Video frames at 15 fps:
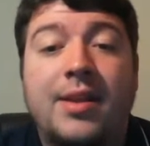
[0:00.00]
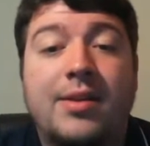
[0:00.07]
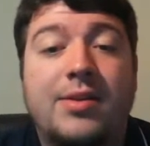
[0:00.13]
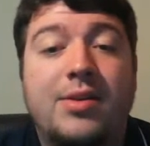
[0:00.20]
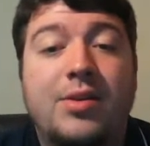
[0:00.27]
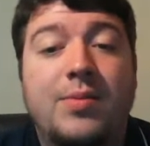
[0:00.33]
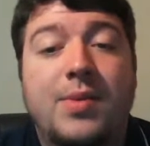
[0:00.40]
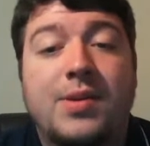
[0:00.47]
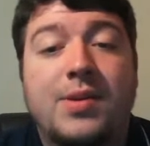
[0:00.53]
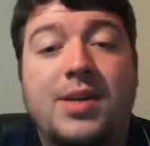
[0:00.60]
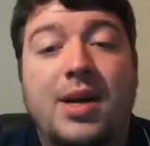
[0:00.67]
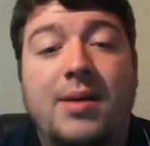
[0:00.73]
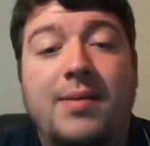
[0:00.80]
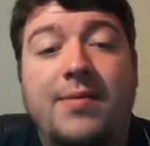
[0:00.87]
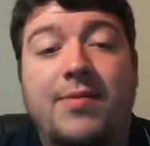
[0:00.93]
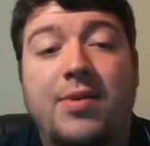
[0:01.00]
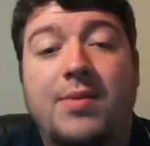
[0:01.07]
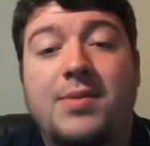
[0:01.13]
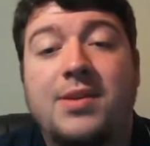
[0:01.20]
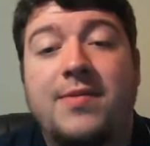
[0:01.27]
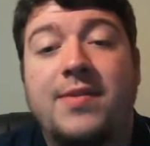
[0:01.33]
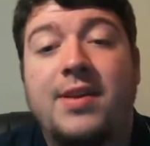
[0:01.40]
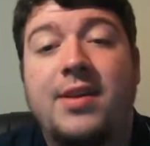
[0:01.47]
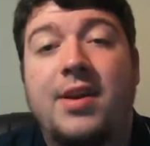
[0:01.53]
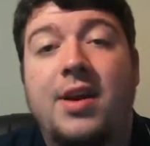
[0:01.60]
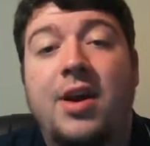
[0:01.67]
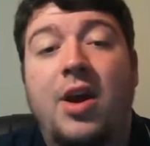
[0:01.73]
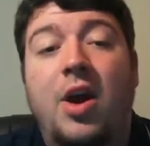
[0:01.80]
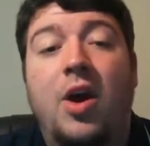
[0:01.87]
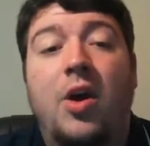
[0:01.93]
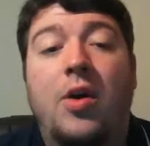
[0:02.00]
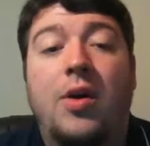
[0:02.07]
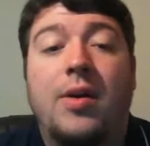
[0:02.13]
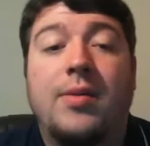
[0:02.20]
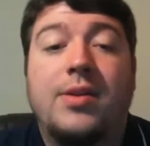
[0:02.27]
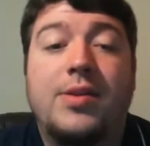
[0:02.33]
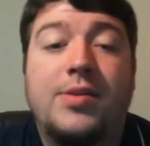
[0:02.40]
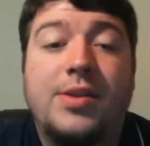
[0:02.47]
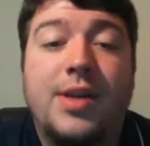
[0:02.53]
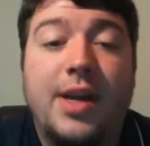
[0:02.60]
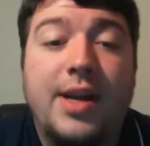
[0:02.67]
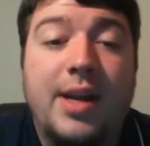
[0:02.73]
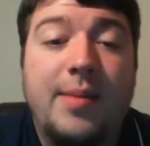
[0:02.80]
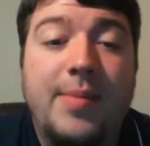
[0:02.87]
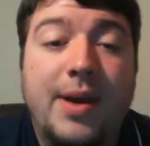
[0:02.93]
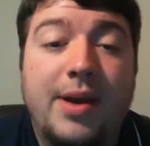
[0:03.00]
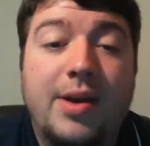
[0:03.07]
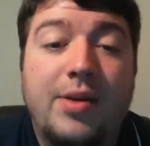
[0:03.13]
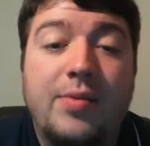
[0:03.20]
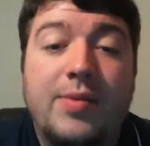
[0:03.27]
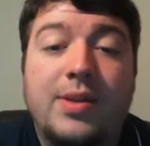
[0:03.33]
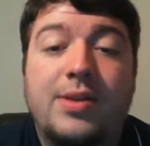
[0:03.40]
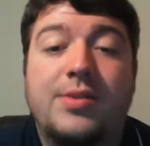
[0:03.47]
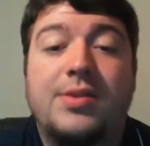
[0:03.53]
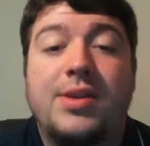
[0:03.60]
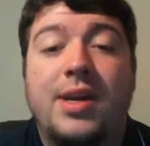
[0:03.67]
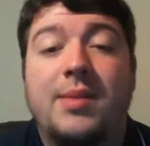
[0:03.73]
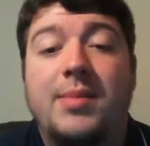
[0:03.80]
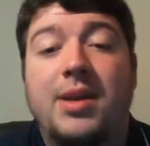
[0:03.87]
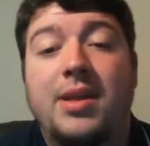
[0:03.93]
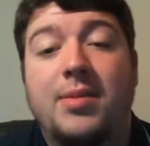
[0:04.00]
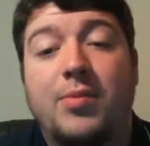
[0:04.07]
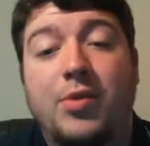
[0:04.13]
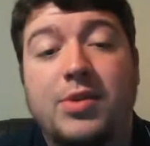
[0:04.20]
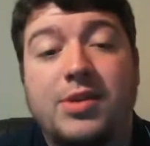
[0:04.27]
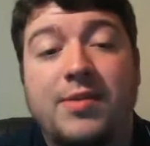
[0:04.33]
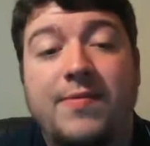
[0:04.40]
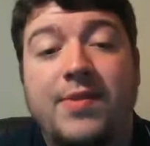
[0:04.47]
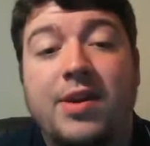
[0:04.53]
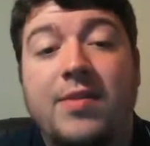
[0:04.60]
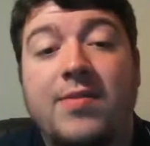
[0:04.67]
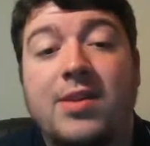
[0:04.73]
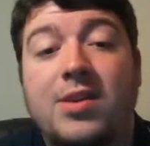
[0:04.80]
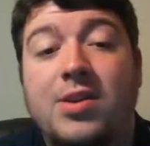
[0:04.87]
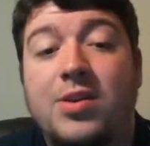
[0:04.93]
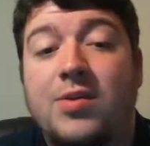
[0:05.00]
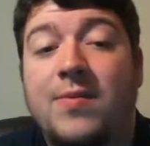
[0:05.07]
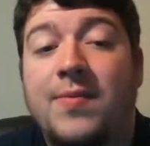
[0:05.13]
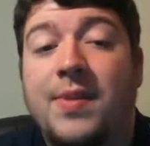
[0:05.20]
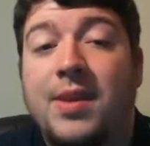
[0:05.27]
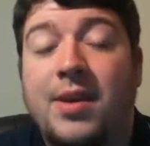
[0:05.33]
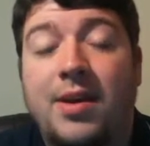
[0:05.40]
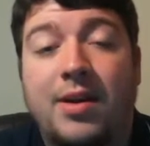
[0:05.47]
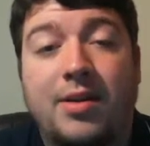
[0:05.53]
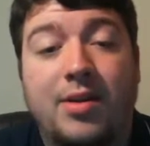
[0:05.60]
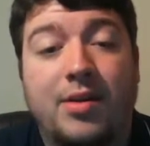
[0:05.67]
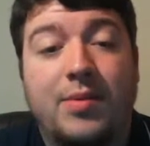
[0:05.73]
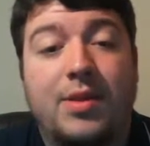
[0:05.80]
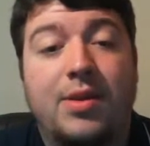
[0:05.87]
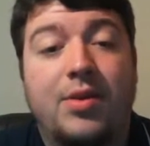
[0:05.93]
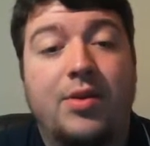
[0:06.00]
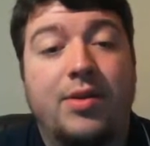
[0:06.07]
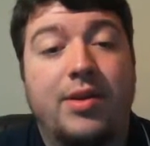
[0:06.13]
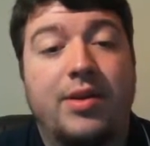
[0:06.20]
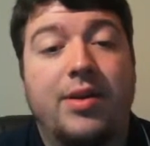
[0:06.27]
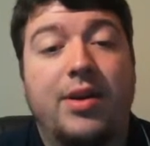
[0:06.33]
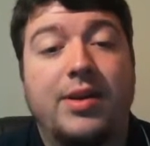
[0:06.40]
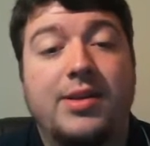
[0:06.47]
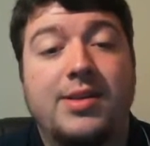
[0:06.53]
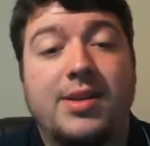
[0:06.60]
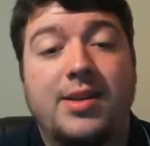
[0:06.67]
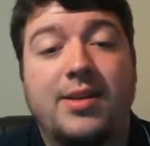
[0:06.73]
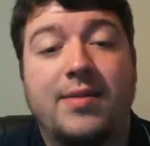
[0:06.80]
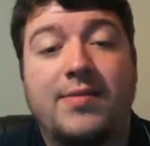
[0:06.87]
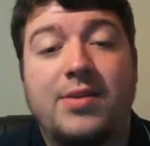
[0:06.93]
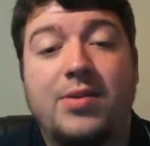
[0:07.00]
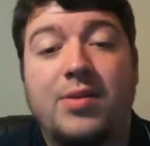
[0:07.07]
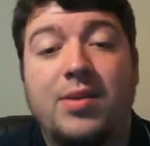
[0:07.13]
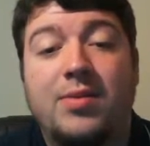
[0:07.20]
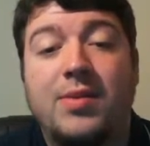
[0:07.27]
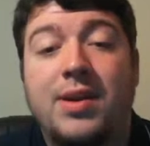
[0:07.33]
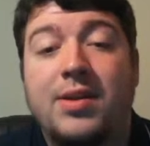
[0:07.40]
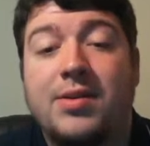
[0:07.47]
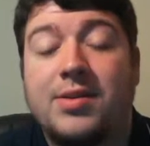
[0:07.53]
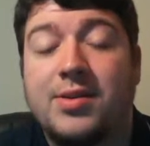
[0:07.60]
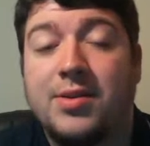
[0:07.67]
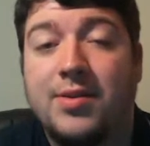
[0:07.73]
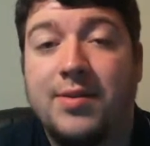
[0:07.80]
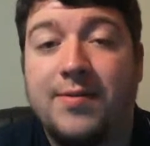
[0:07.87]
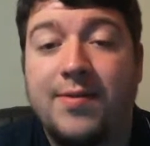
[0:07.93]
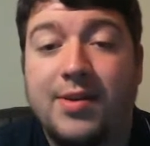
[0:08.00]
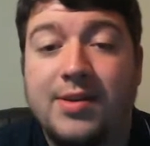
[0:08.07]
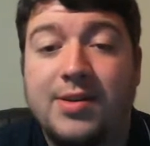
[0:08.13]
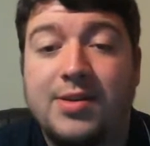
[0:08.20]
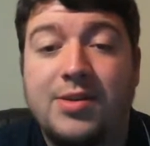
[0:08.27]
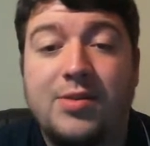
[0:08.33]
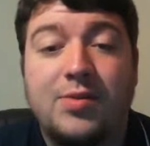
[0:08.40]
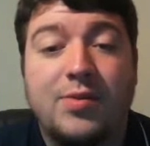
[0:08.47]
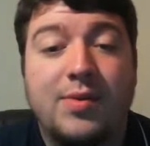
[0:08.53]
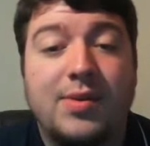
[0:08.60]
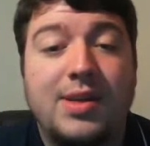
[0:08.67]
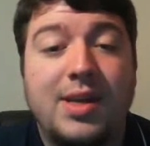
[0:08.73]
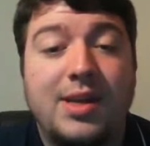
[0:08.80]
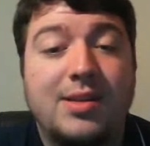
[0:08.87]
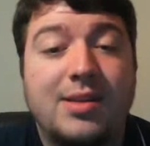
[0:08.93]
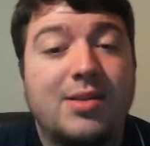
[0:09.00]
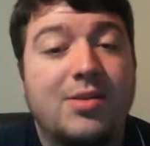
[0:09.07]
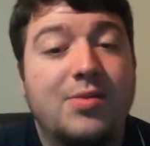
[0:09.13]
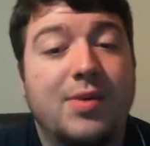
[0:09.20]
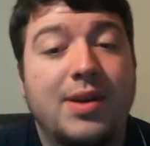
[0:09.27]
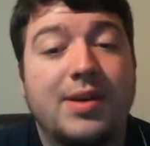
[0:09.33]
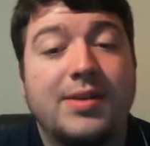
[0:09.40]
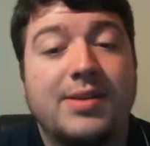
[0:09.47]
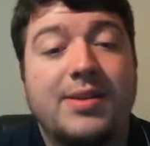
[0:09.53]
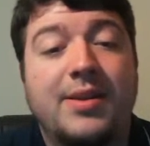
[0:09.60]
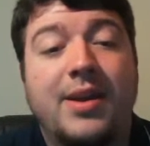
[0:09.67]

The 2 most common forms of it are Duchenne and Becker, with Duchenne being the more severe of the 2, along with an earlier onset of 2-3 years old versus teens to 20s.